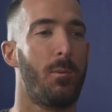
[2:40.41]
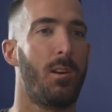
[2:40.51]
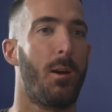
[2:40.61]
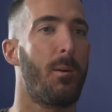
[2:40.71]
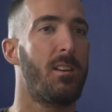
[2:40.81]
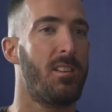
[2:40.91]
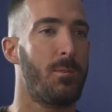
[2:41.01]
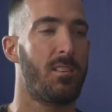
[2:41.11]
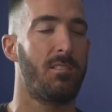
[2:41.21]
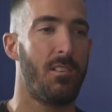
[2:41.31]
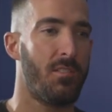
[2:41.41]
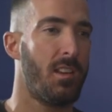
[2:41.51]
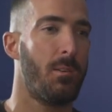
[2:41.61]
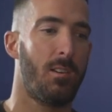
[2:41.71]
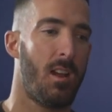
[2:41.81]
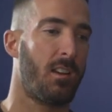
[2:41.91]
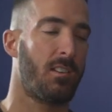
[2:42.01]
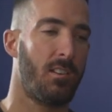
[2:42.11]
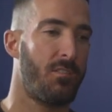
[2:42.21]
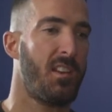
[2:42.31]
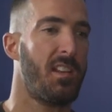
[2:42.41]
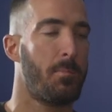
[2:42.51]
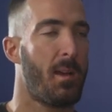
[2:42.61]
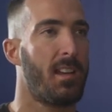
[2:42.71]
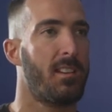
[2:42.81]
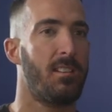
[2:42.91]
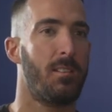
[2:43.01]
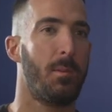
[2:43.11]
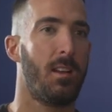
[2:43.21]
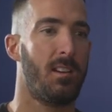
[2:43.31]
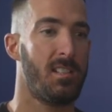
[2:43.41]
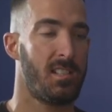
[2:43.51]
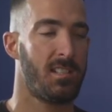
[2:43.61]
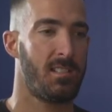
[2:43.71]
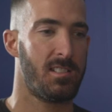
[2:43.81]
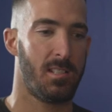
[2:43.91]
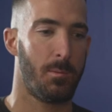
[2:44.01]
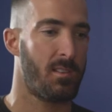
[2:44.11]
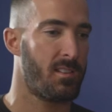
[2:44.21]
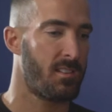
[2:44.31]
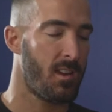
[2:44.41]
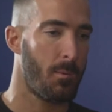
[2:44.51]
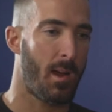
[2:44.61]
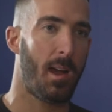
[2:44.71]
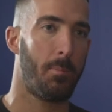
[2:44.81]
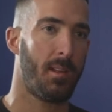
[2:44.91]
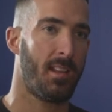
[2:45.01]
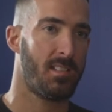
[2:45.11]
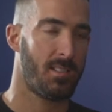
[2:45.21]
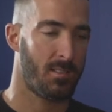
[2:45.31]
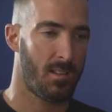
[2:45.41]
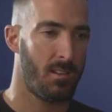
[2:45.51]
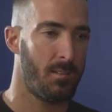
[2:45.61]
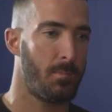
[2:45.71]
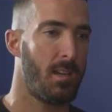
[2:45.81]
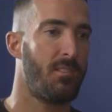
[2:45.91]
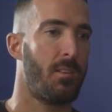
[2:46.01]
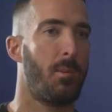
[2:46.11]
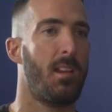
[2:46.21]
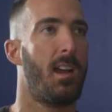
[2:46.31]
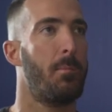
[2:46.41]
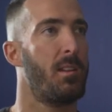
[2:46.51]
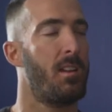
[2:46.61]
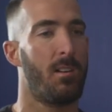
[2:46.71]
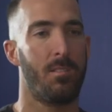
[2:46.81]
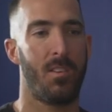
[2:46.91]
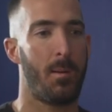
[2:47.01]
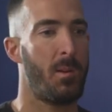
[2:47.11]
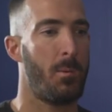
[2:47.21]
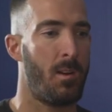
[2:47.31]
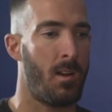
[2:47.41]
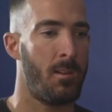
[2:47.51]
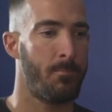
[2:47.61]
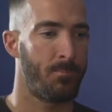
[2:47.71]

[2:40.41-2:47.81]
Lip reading: All I wanted was a review and good feedback, and to be honest, she was so happy. She was unbelievably happy, the whole family were.